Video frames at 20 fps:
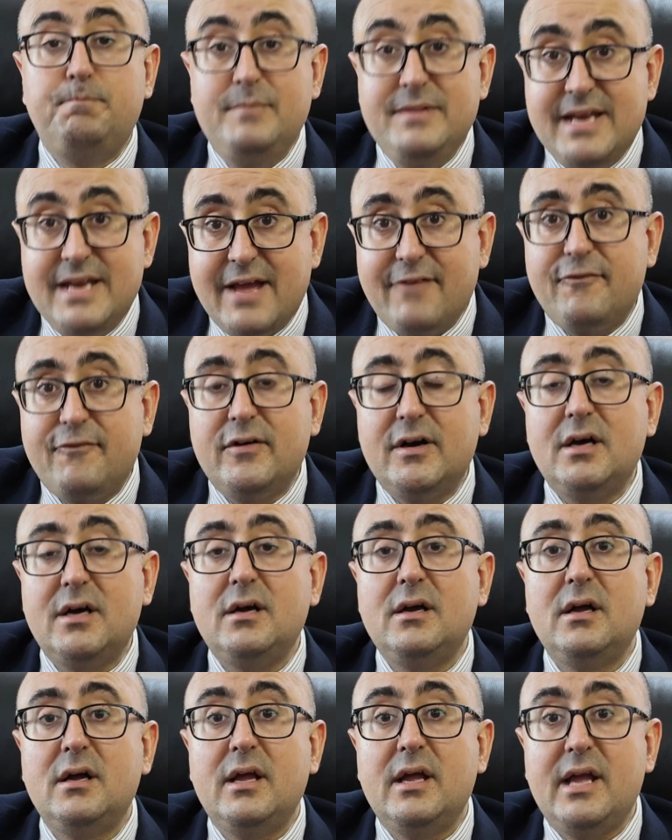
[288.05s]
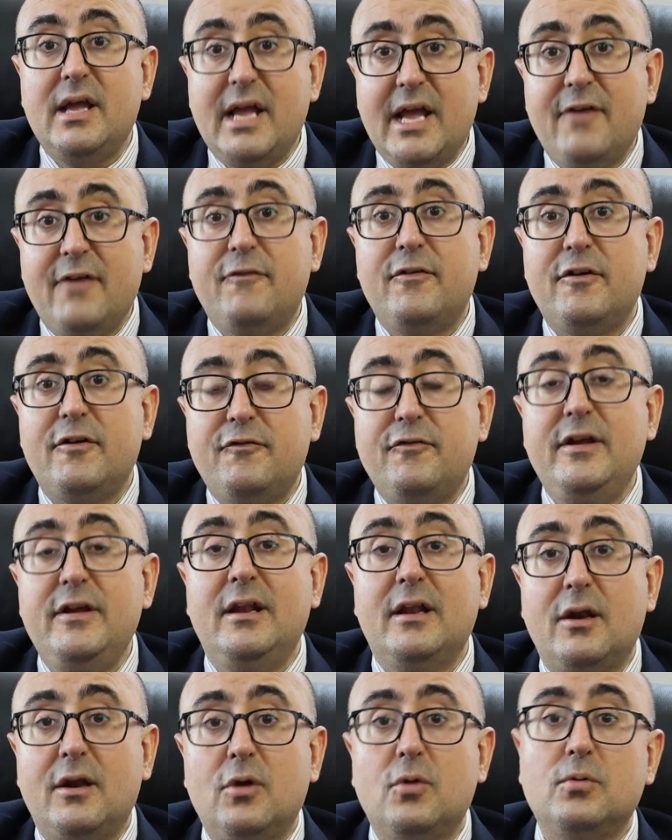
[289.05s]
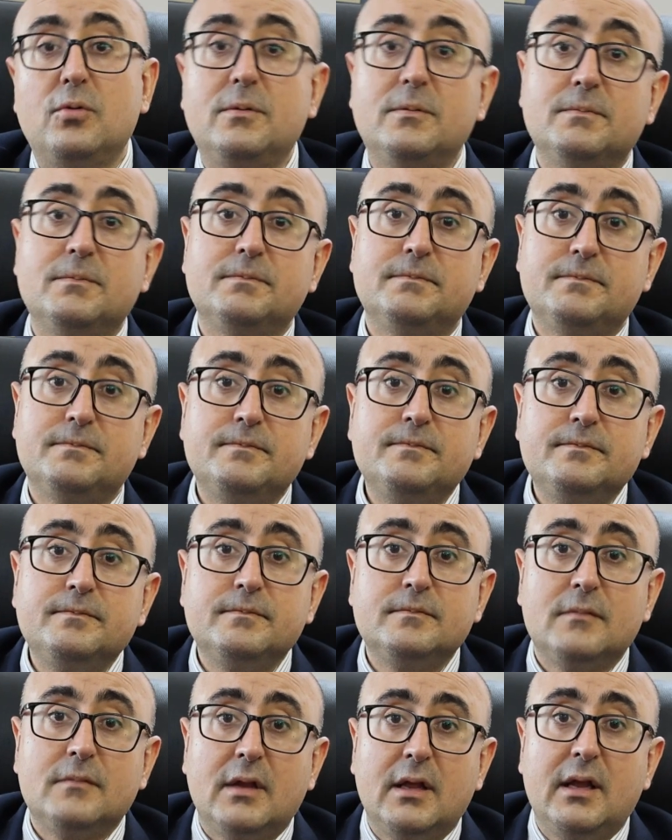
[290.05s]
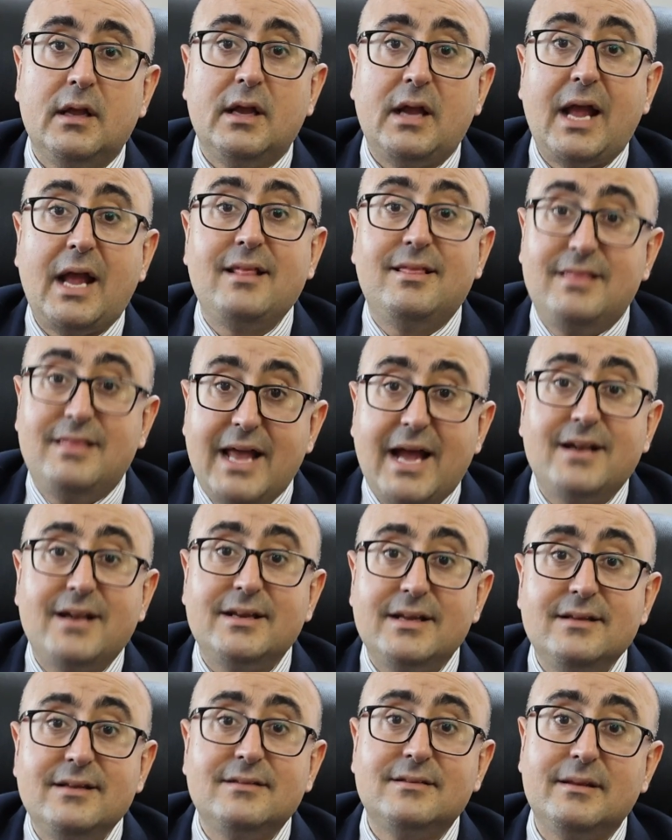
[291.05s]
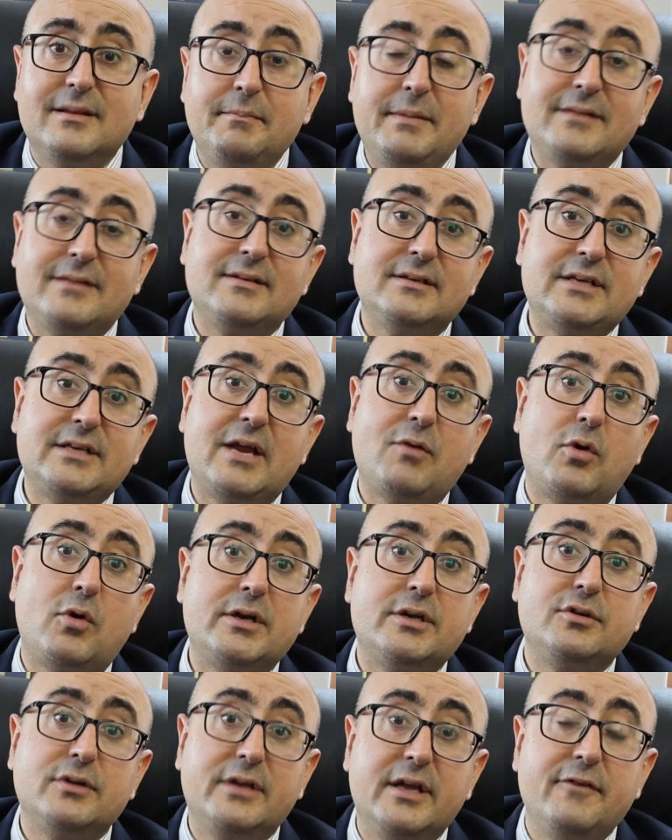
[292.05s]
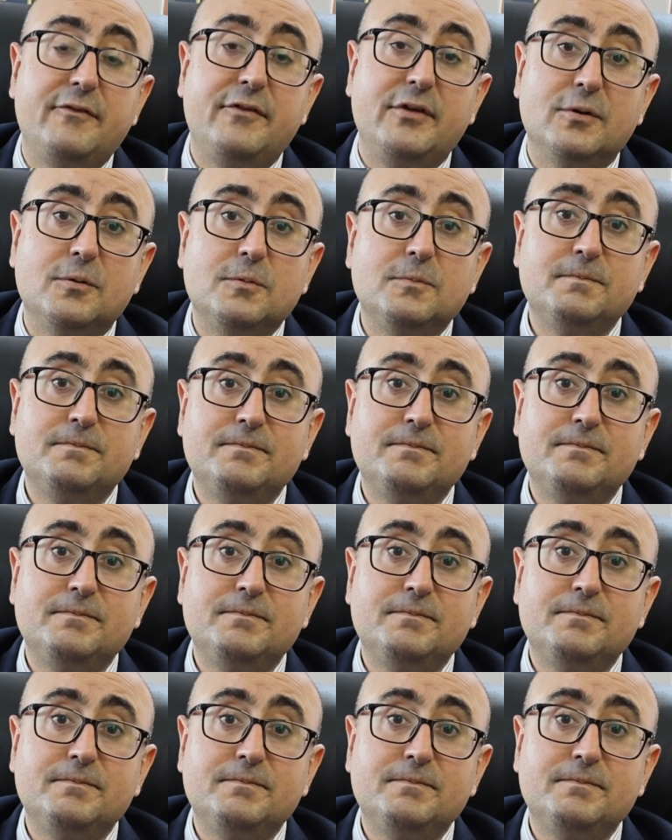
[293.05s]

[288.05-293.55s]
Never ever feel alone. And that is the message I wanted to give you.